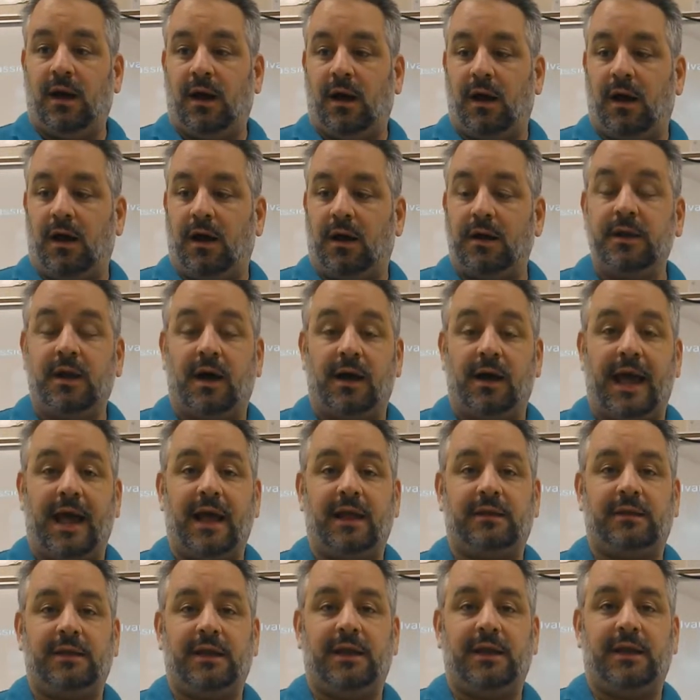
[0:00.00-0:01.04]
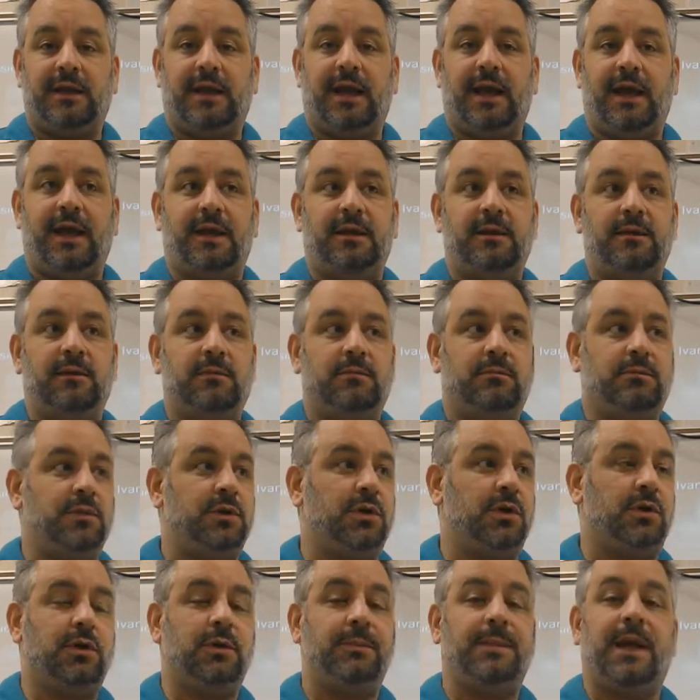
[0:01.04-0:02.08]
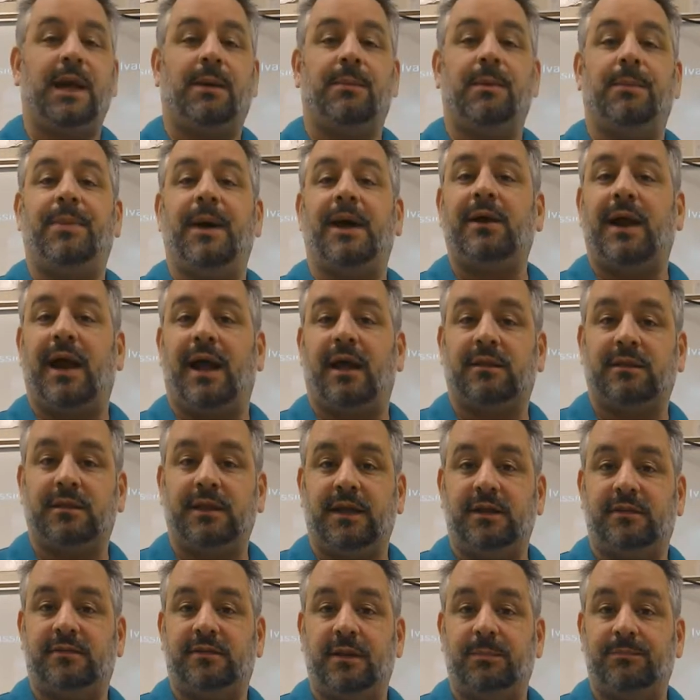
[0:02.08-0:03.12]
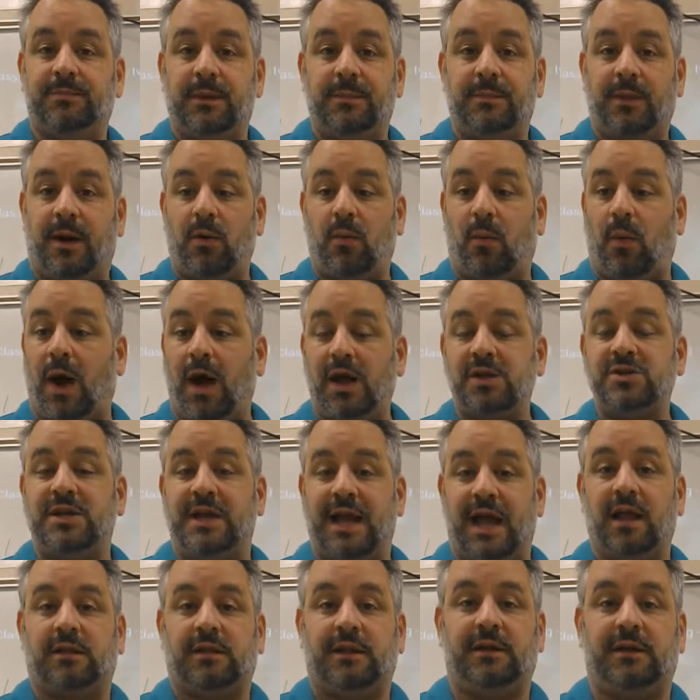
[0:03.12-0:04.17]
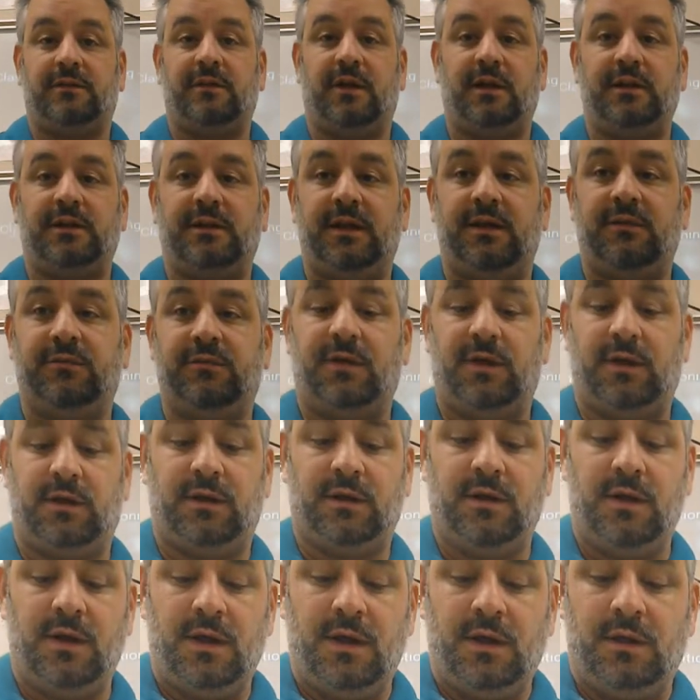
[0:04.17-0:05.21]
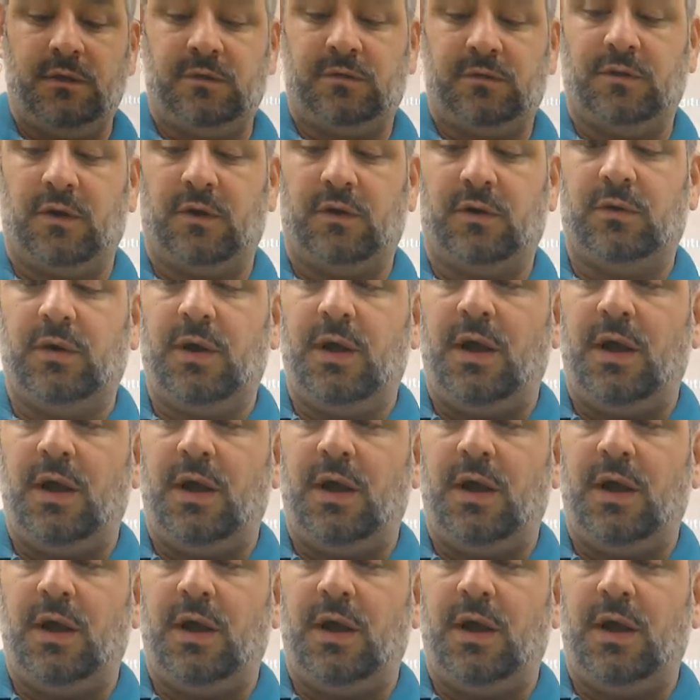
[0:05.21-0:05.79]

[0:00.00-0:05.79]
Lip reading: a young athlete can learn to become a better athlete simply by watching athletes on TV. So,